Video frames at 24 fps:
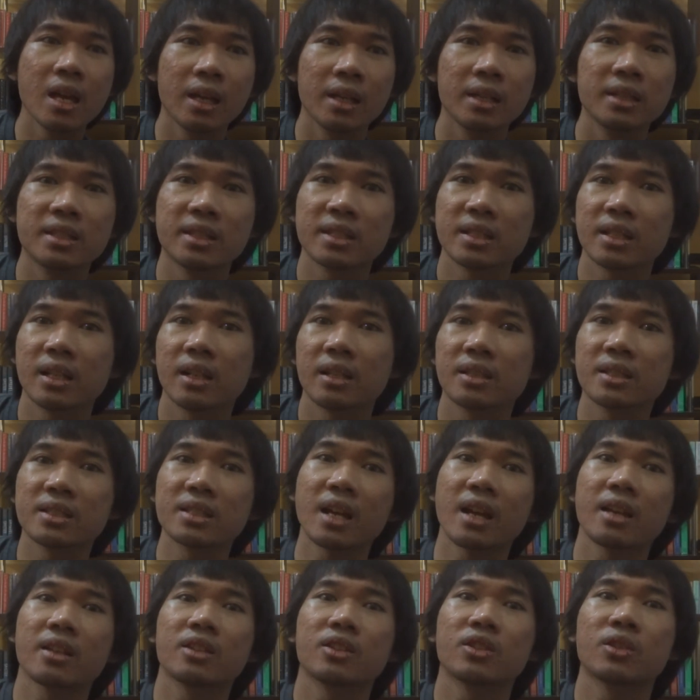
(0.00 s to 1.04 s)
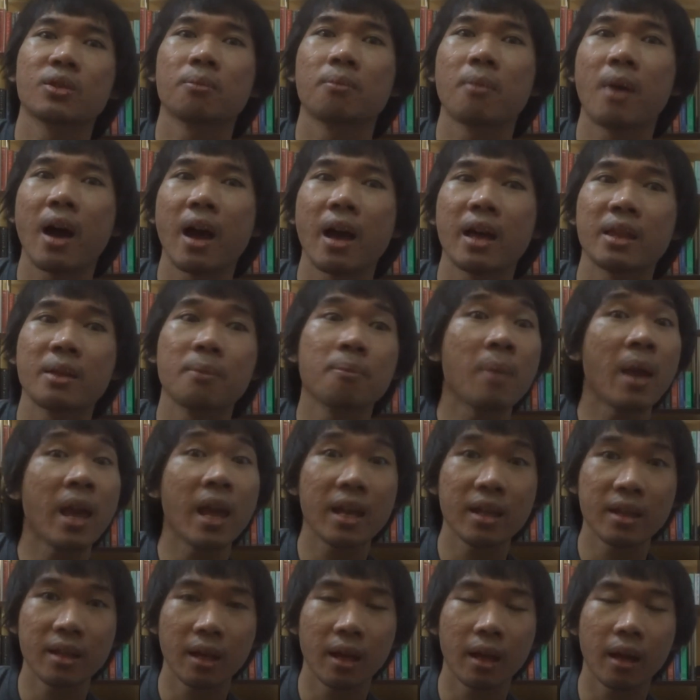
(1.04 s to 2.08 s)
He still decided to buy the
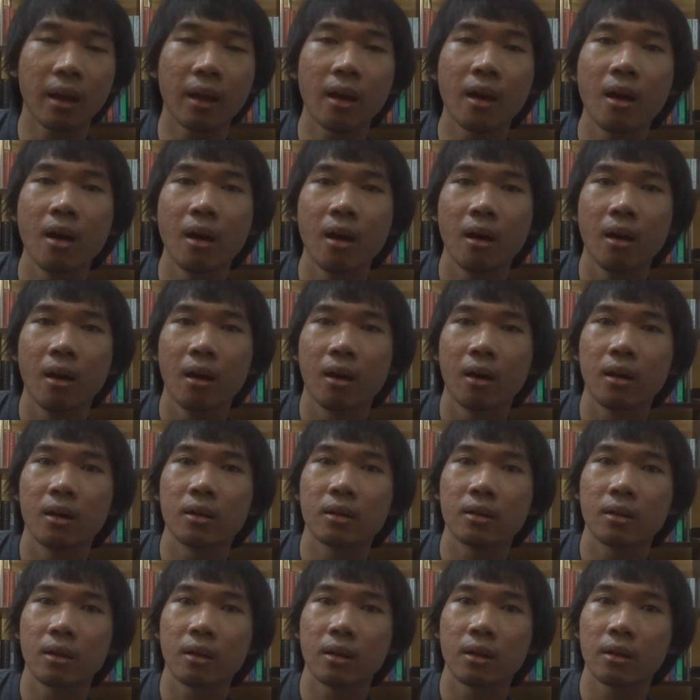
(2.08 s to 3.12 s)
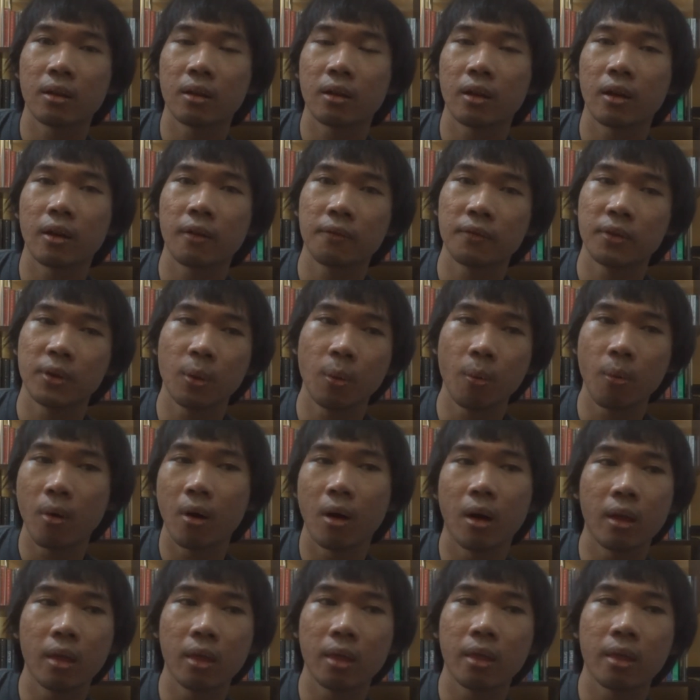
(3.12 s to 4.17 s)
painting of the
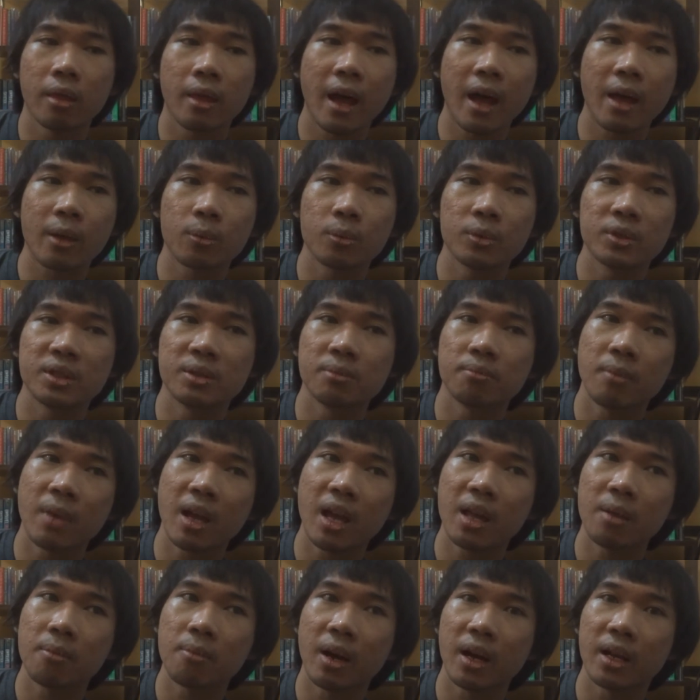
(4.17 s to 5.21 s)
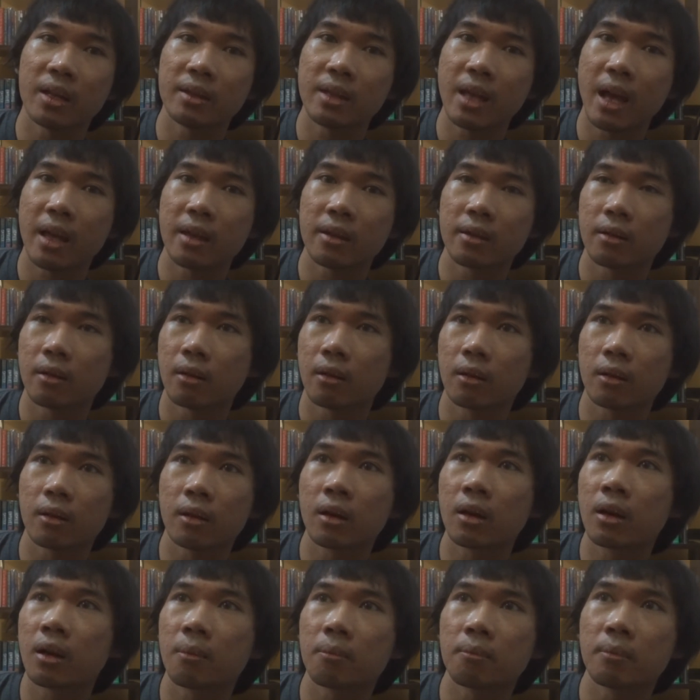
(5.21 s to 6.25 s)
one that was made by Daniel
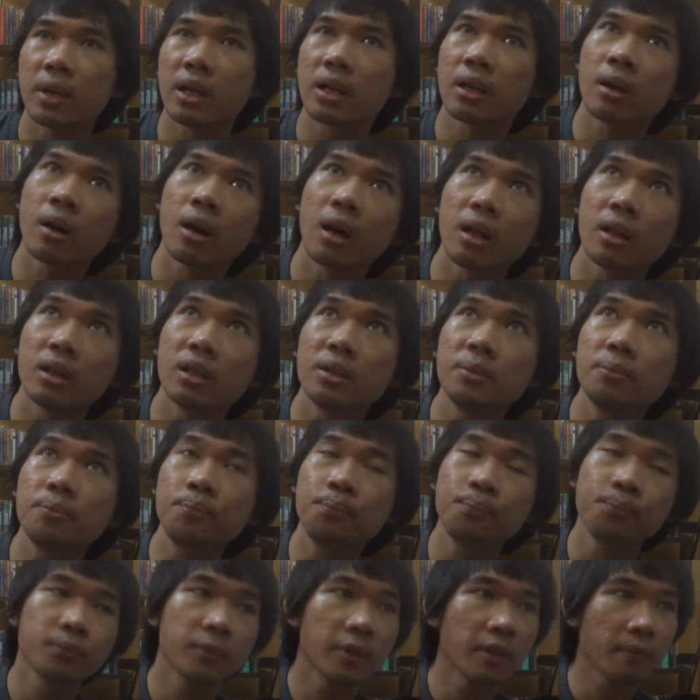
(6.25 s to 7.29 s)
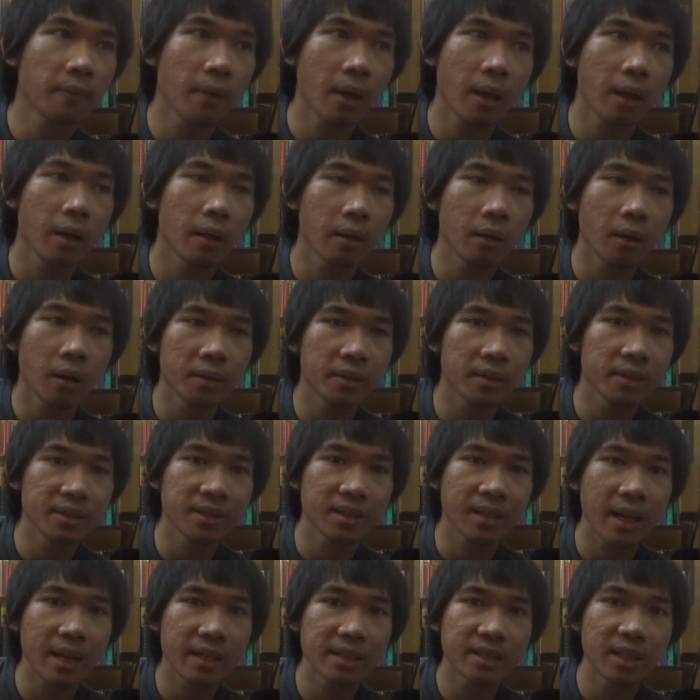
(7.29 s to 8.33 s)
McCollum, if I got his
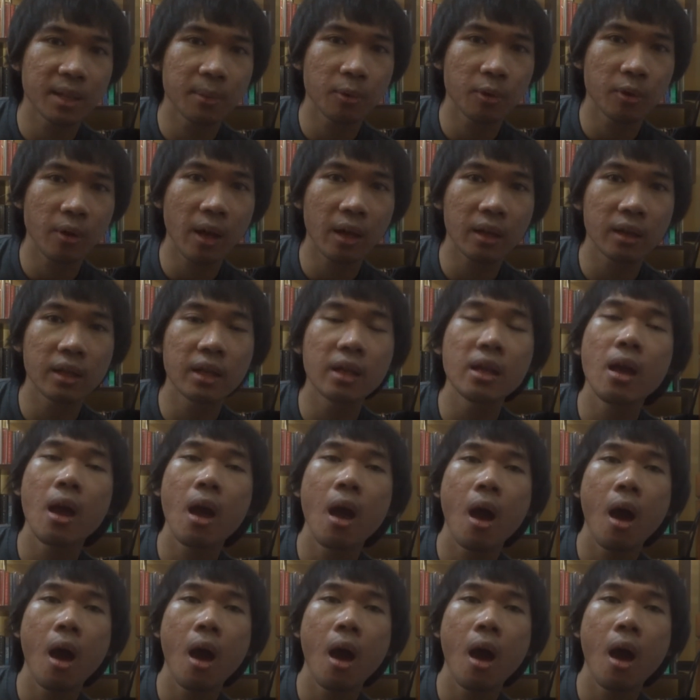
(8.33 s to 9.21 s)
last name correctly,